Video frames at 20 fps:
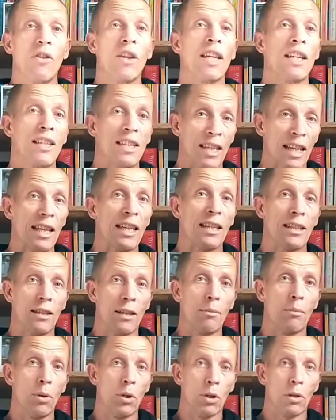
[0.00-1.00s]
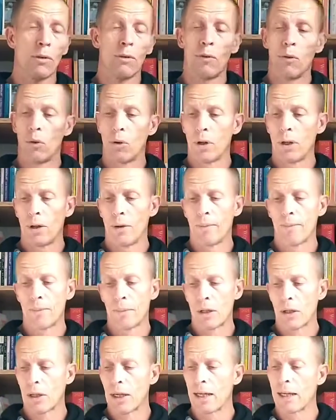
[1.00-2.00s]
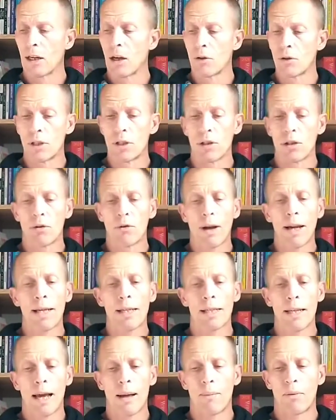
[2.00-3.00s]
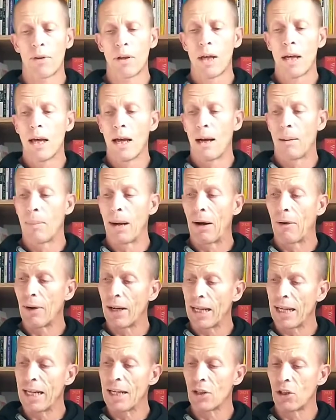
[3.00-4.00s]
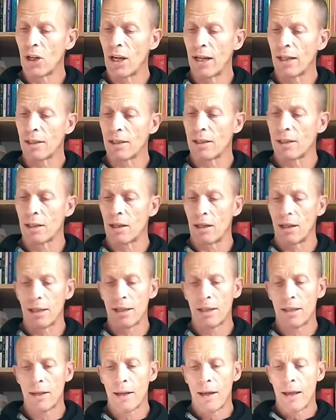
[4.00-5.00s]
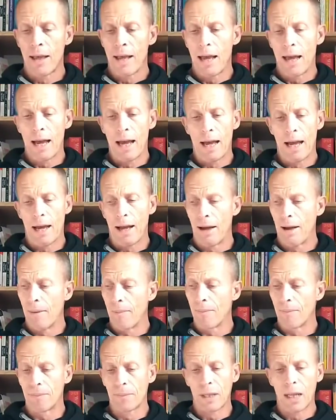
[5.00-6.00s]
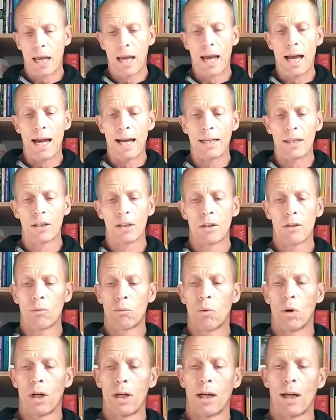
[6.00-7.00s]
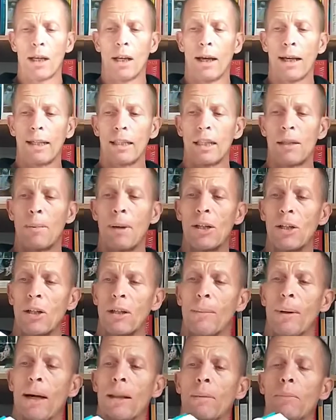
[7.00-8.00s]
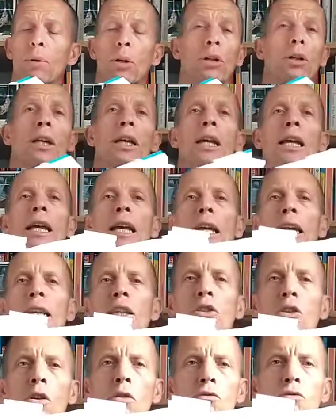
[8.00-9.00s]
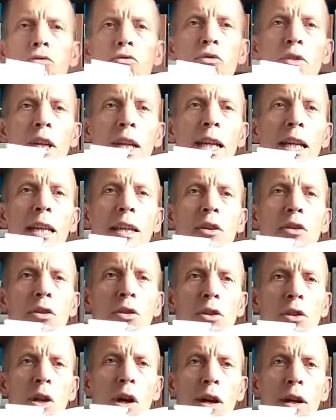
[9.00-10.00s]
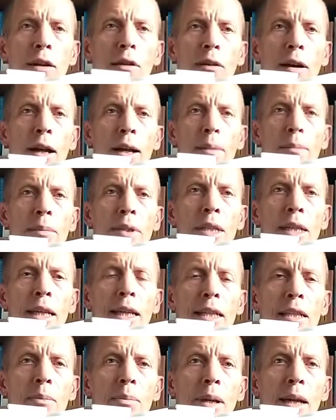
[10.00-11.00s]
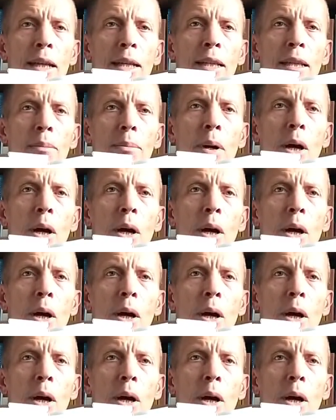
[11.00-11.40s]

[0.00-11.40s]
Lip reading: this is the book for you. Okay, it goes into great depth about each exercise. And what I like especially about the book, he's got really good diagrams explaining